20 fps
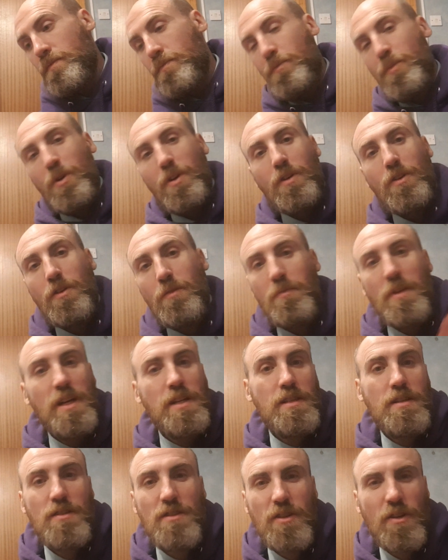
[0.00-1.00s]
put a good
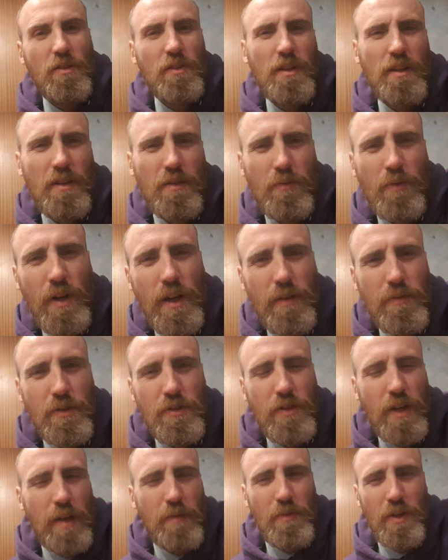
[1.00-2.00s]
message out there and whatever.
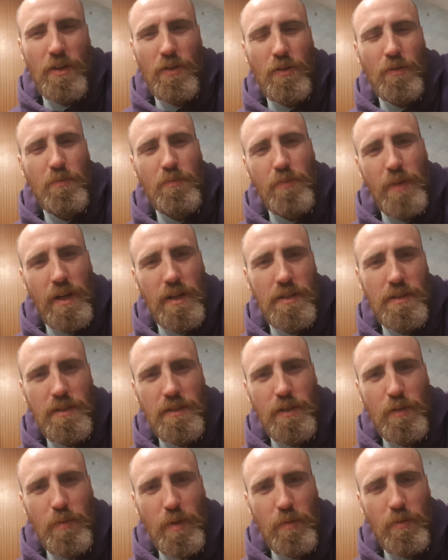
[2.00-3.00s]
Try and be a good person
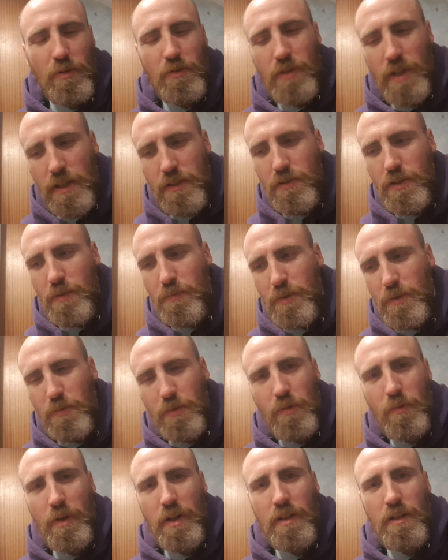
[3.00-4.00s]
to people. Try and treat
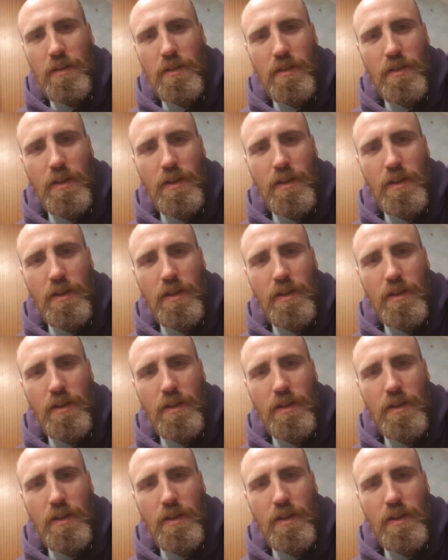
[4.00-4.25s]
people well.